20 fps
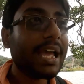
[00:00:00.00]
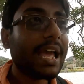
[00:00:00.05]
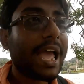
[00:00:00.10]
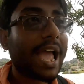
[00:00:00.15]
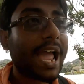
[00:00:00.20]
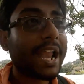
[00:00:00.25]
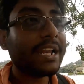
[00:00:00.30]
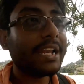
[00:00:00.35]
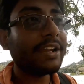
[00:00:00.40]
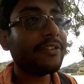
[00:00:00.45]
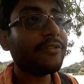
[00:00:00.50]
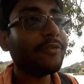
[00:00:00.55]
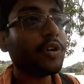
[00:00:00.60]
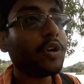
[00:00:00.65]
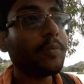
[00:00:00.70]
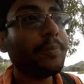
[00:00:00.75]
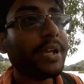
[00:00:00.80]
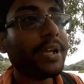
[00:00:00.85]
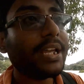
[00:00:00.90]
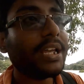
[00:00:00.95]
and it
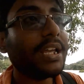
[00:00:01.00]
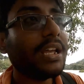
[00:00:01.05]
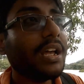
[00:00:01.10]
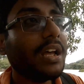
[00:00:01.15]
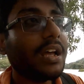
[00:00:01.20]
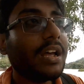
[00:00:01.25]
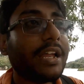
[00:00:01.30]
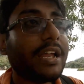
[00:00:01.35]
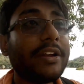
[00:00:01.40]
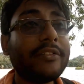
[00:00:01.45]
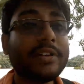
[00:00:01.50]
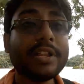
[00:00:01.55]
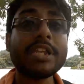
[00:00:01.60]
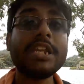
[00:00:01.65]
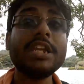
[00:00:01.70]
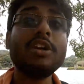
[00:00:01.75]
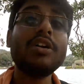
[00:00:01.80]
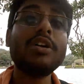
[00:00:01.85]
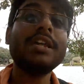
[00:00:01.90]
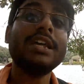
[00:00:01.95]
would be
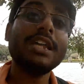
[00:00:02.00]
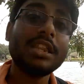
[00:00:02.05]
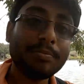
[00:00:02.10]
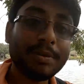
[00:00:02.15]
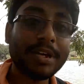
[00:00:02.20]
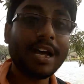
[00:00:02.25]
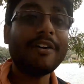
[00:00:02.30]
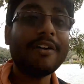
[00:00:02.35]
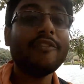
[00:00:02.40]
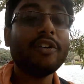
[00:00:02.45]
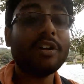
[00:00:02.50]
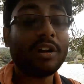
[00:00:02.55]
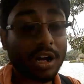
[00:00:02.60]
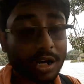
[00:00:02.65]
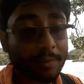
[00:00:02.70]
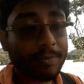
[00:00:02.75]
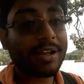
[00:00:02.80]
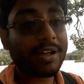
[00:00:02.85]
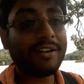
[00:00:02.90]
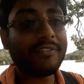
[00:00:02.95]
interesting on his behalf or her
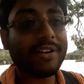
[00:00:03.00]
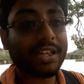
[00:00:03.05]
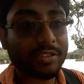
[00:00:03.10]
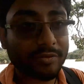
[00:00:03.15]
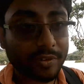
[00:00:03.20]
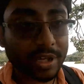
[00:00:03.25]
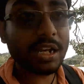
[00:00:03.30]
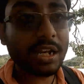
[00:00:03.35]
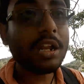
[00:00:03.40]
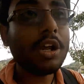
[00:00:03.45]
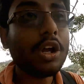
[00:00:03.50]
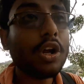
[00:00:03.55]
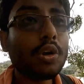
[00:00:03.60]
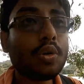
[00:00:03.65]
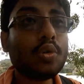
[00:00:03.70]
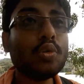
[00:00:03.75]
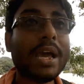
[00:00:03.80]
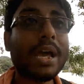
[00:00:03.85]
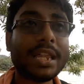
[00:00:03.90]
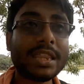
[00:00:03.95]
behalf as well
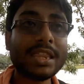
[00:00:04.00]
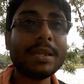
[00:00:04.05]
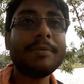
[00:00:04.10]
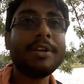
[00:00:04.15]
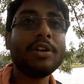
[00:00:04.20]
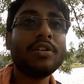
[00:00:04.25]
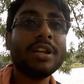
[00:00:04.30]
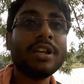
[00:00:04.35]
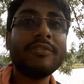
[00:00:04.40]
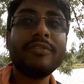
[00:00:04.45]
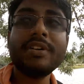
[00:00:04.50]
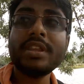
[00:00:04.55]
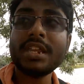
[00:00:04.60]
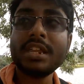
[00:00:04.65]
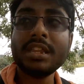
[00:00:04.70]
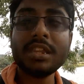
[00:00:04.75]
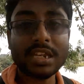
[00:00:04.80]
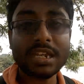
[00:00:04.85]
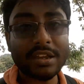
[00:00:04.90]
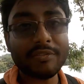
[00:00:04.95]
to accept your request
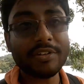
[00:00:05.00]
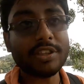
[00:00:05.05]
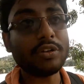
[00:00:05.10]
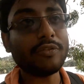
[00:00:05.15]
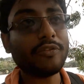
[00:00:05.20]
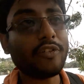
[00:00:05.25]
and stay with you.